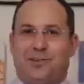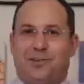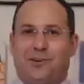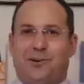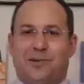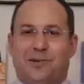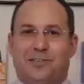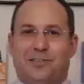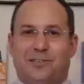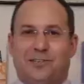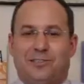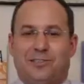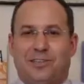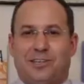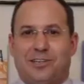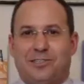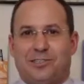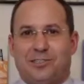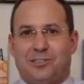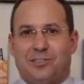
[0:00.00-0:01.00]
always. It's
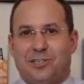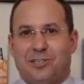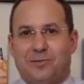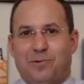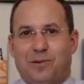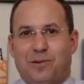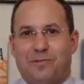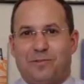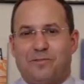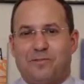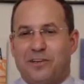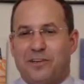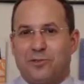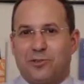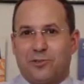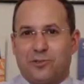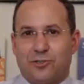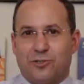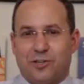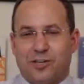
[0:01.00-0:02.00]
nice to see what
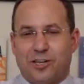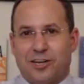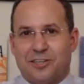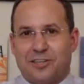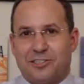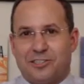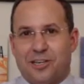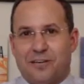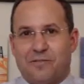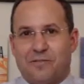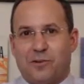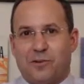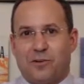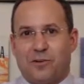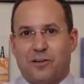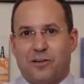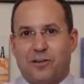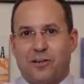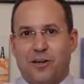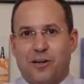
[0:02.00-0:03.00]
adventures you guys have
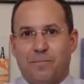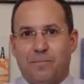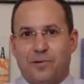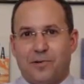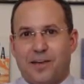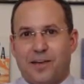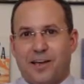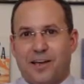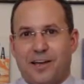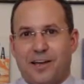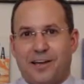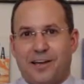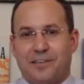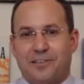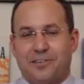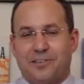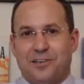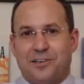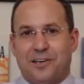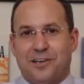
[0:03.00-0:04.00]
cooking up.
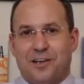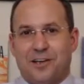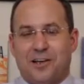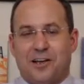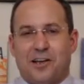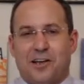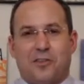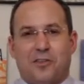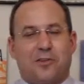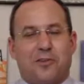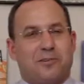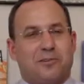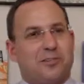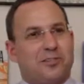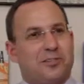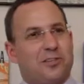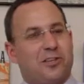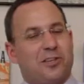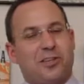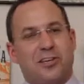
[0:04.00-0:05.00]
And there's
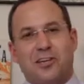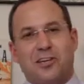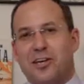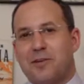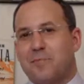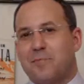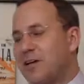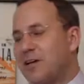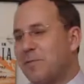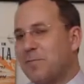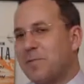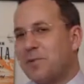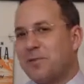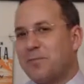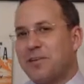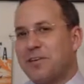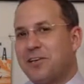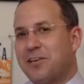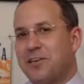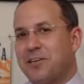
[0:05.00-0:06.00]
this thing coming up at the
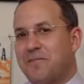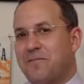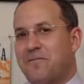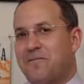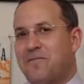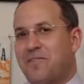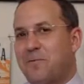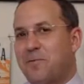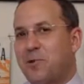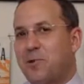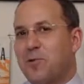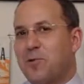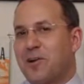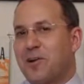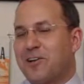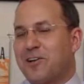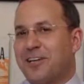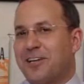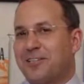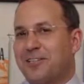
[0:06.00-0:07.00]
beginning of
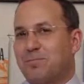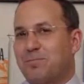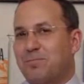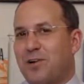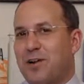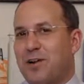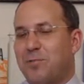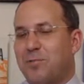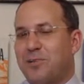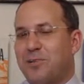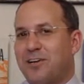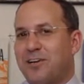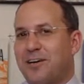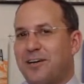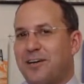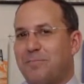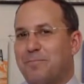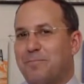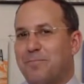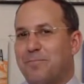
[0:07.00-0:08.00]
February that's probably
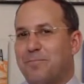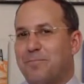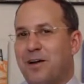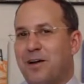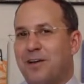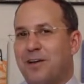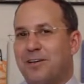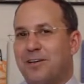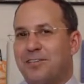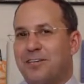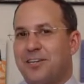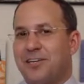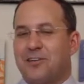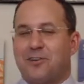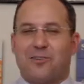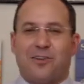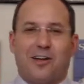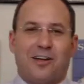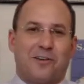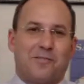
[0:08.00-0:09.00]
taking
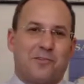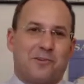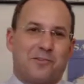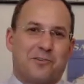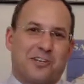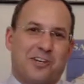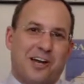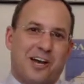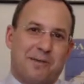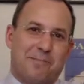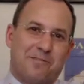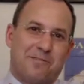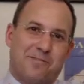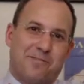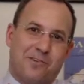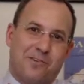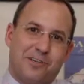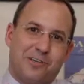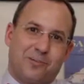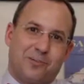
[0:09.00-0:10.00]
a lot of your time and
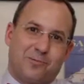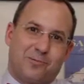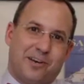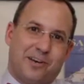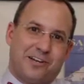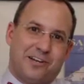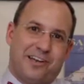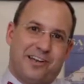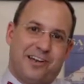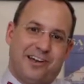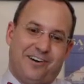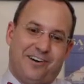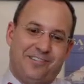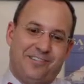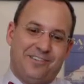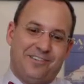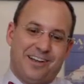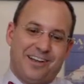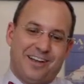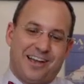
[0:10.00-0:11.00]
focus right now.
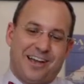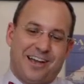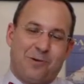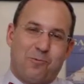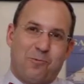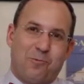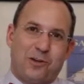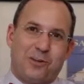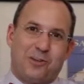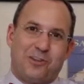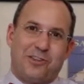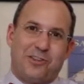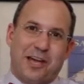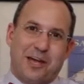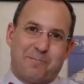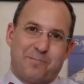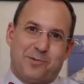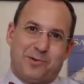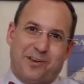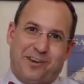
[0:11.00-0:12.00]
And what could
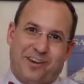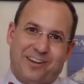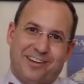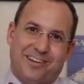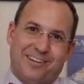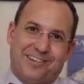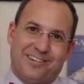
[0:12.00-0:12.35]
that be?